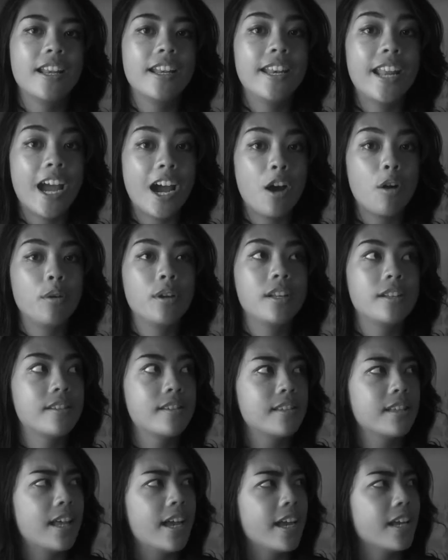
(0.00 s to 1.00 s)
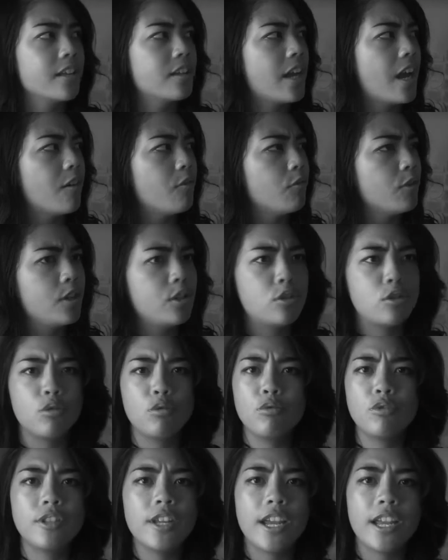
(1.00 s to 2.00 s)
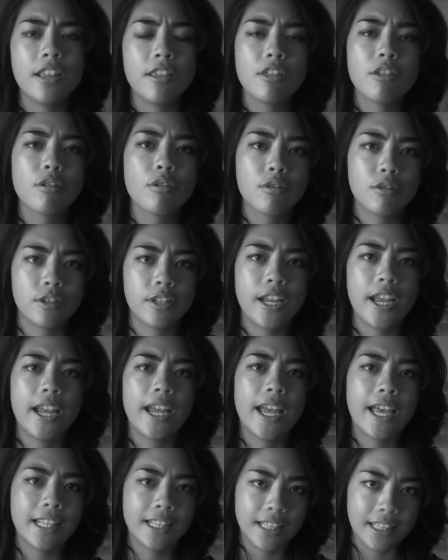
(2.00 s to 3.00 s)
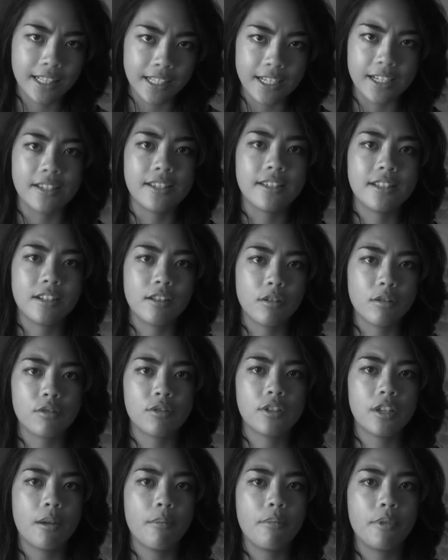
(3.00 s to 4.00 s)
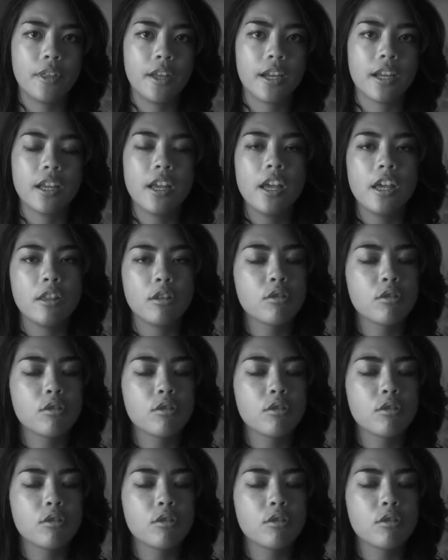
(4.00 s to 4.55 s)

Now it's like every Tuesday and Thursday at least, there's something.